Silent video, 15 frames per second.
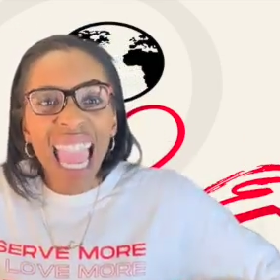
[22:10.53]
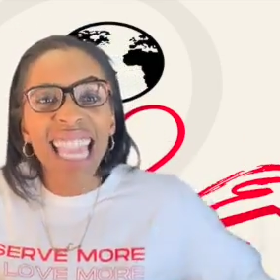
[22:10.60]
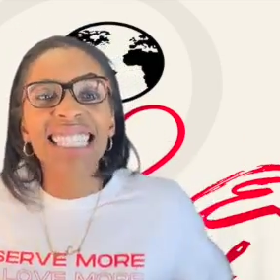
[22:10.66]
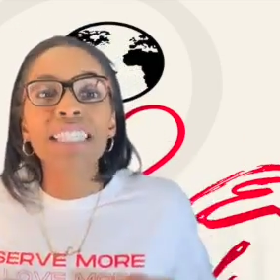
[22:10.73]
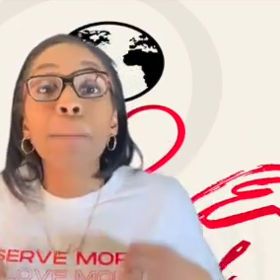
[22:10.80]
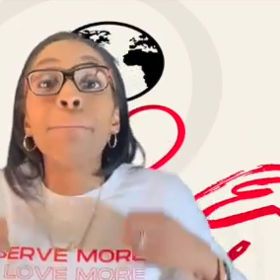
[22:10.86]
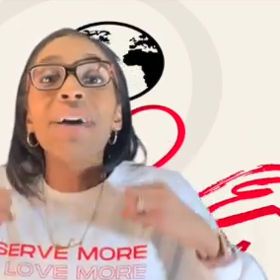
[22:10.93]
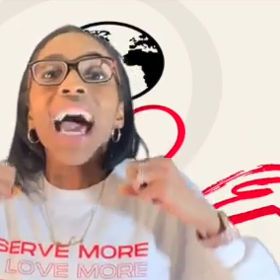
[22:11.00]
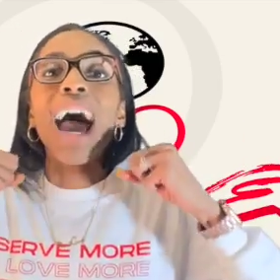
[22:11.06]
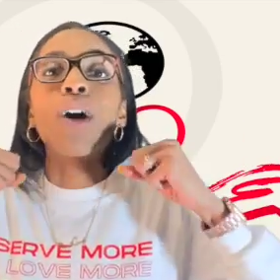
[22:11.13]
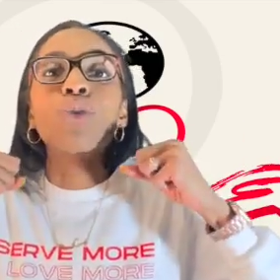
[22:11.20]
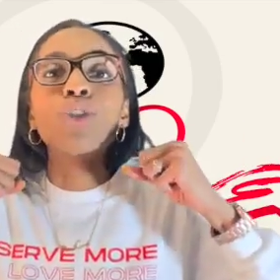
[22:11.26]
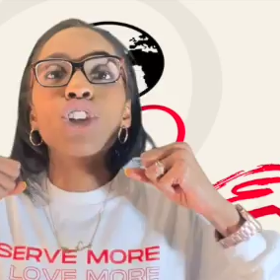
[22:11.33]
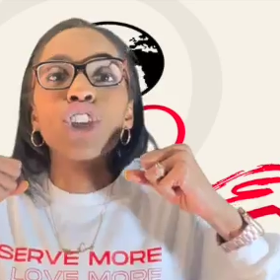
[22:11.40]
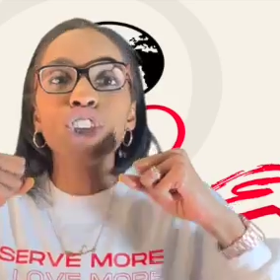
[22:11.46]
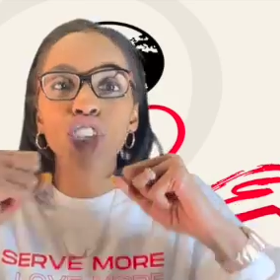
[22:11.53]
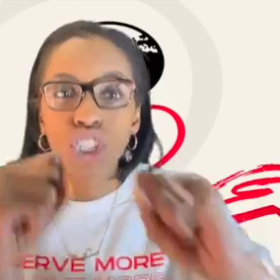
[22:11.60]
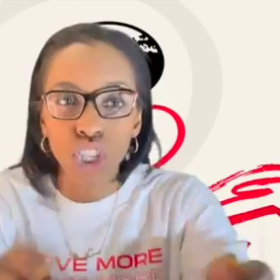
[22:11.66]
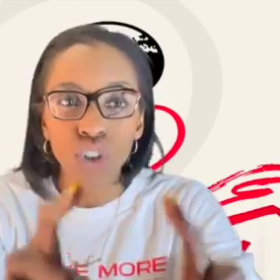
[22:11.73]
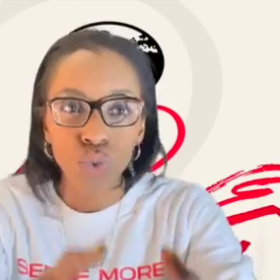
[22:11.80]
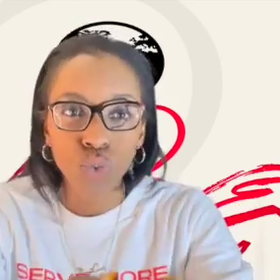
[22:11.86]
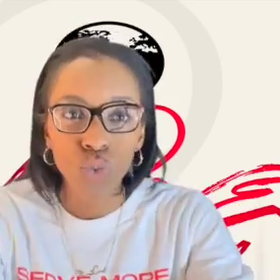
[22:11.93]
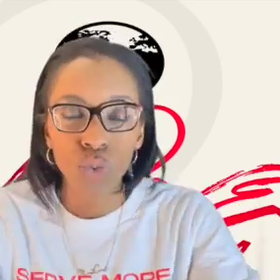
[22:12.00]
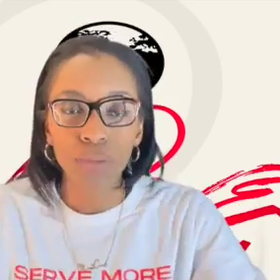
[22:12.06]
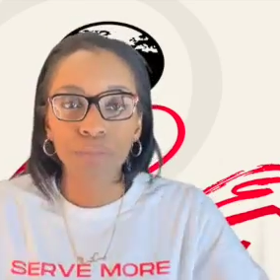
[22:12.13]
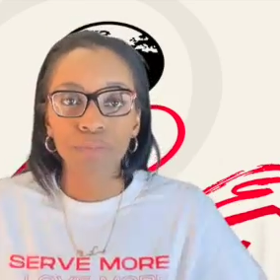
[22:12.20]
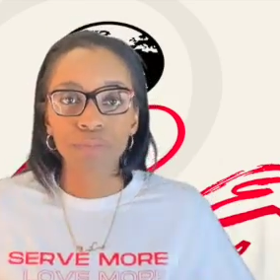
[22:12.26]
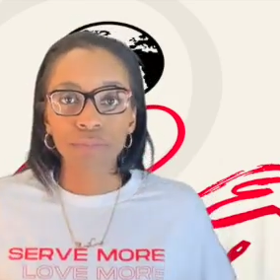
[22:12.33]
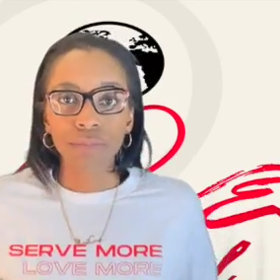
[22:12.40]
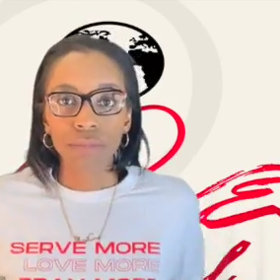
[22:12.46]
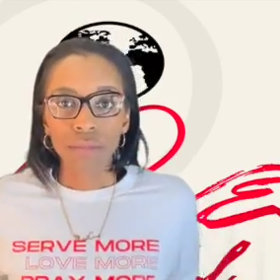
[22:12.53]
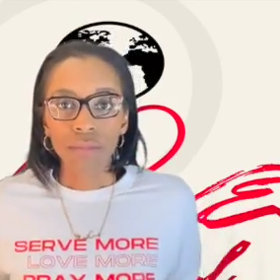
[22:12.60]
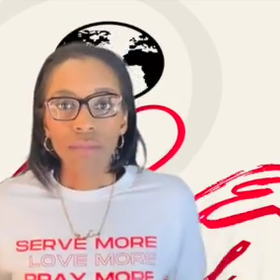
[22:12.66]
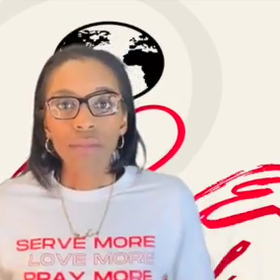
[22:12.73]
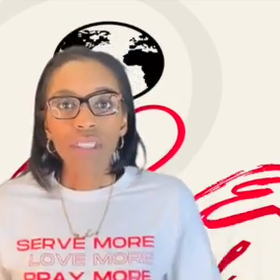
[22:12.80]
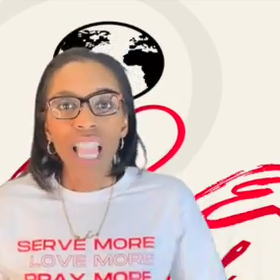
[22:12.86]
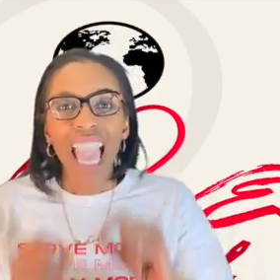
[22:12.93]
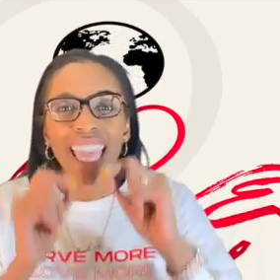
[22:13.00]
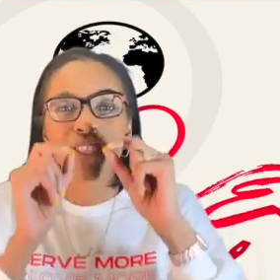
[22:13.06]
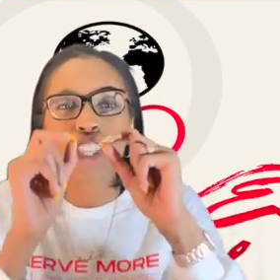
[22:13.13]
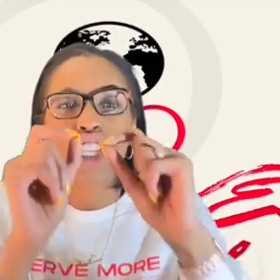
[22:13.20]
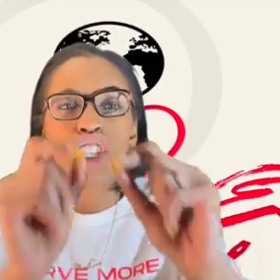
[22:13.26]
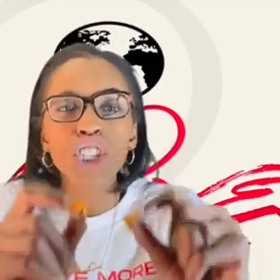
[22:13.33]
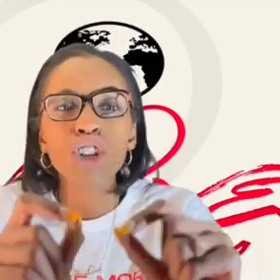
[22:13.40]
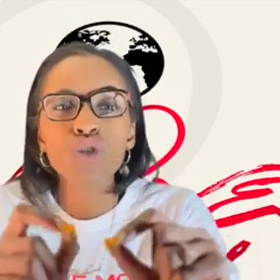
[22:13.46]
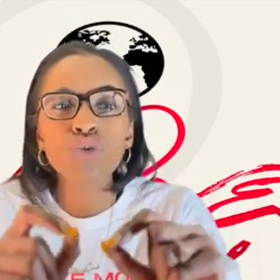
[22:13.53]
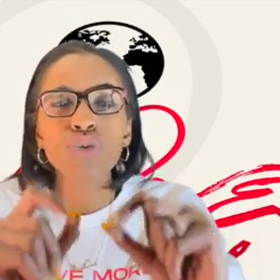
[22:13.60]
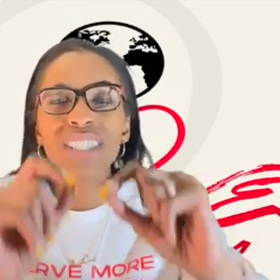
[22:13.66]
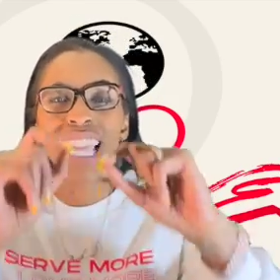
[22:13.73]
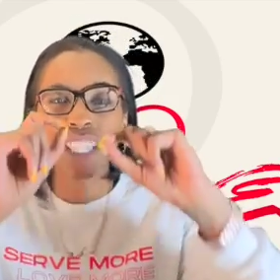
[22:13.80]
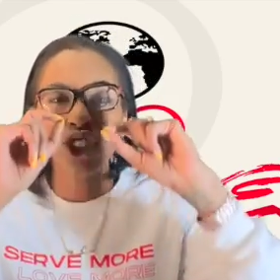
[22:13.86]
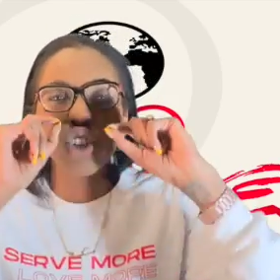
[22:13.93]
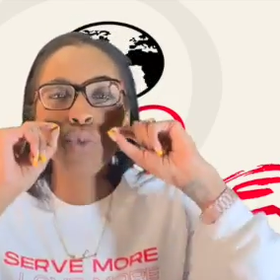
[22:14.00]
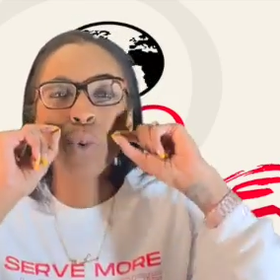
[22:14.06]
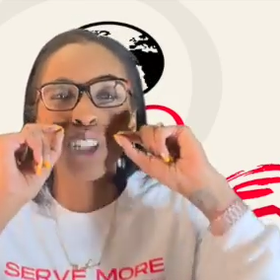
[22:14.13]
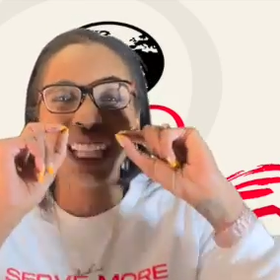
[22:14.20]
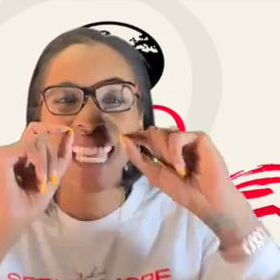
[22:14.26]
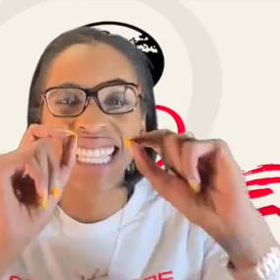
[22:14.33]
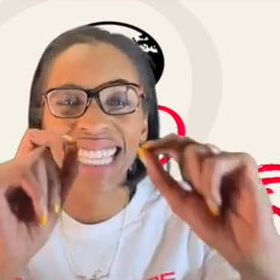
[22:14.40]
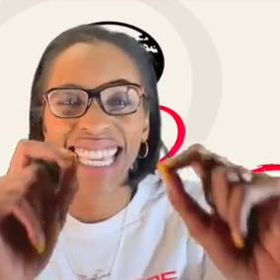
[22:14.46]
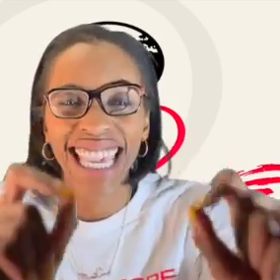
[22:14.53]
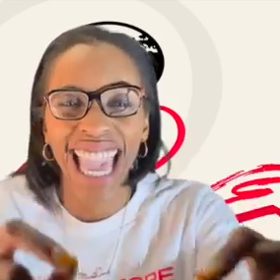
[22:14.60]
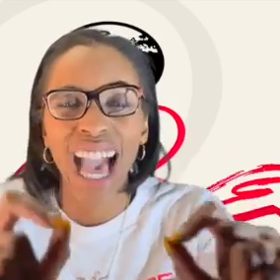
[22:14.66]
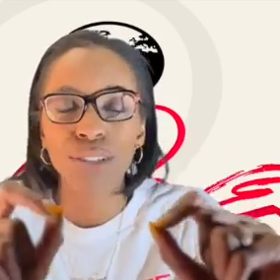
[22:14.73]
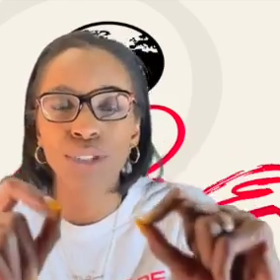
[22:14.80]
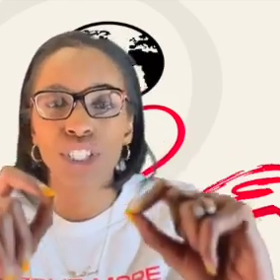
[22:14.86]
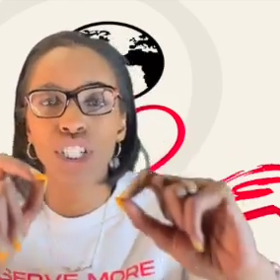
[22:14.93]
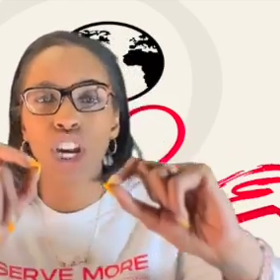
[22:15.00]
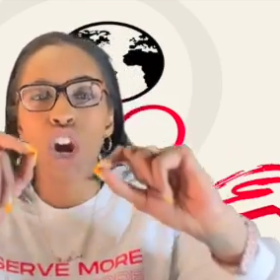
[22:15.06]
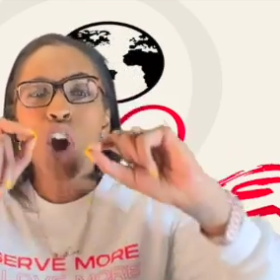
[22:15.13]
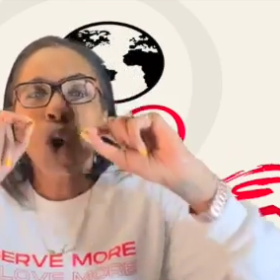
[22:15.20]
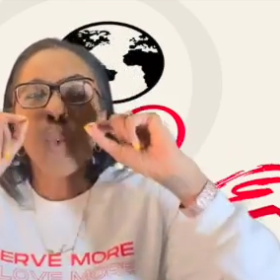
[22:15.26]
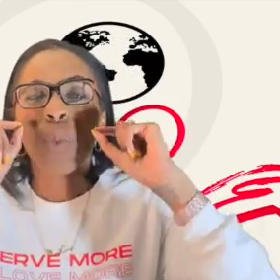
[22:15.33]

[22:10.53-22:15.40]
It's about you and the yous that you will encounter.